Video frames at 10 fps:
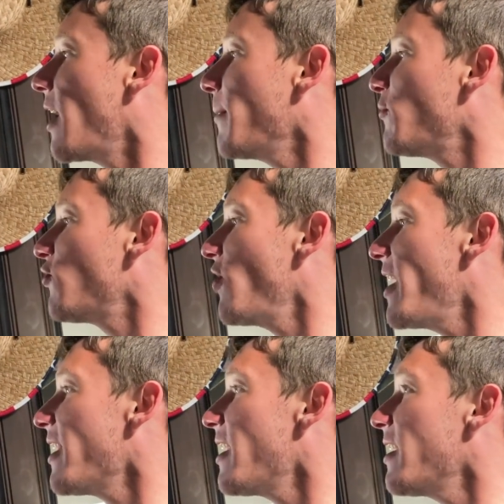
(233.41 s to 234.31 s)
I'm
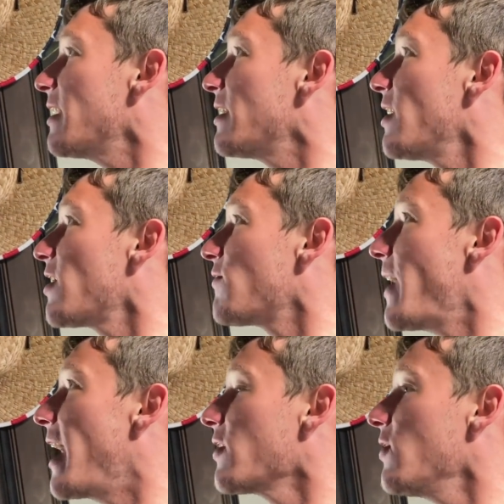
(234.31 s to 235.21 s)
shaking this
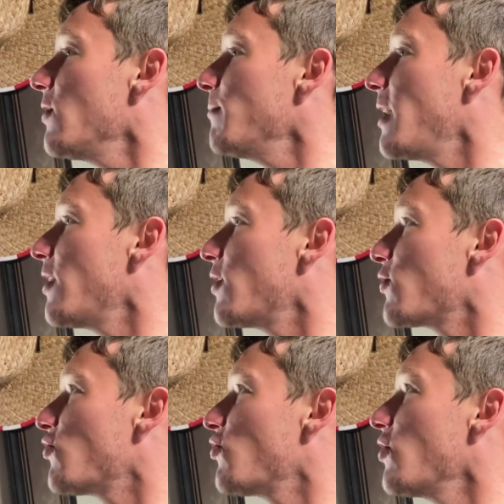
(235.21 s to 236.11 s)
vacuum and there's
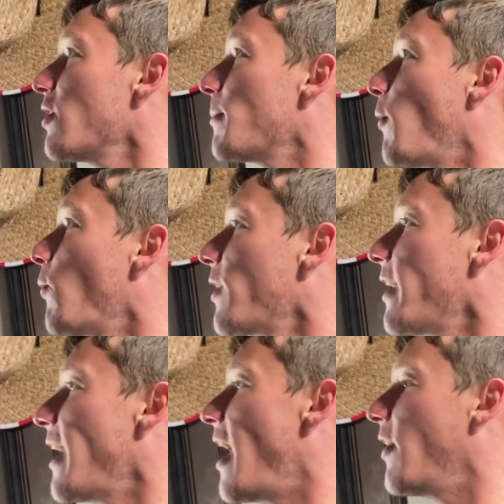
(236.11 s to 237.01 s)
sugar
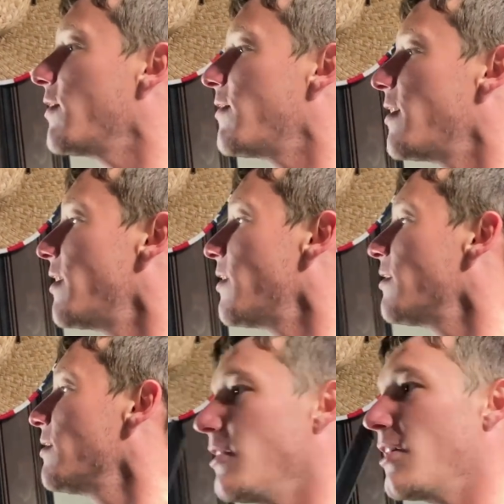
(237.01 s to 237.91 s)
pouring out of the
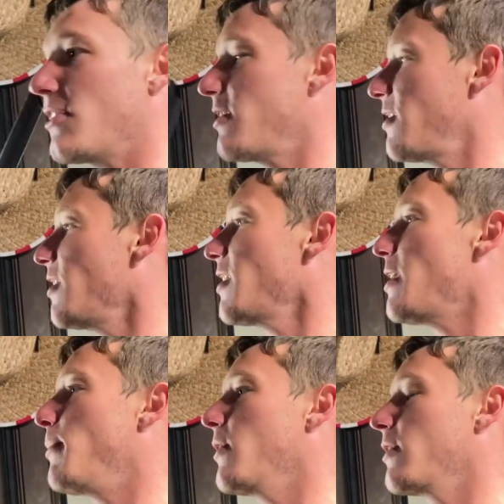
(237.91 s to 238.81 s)

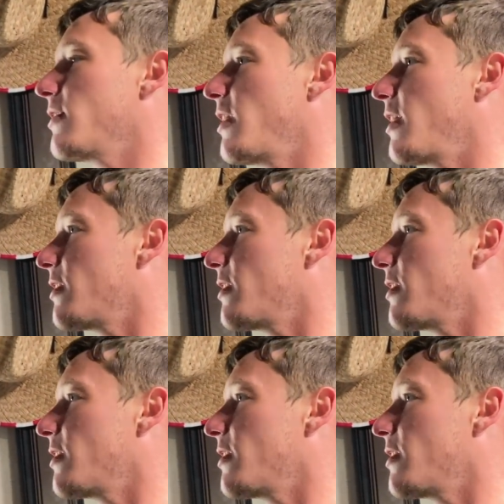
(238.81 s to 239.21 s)
sucky part thing.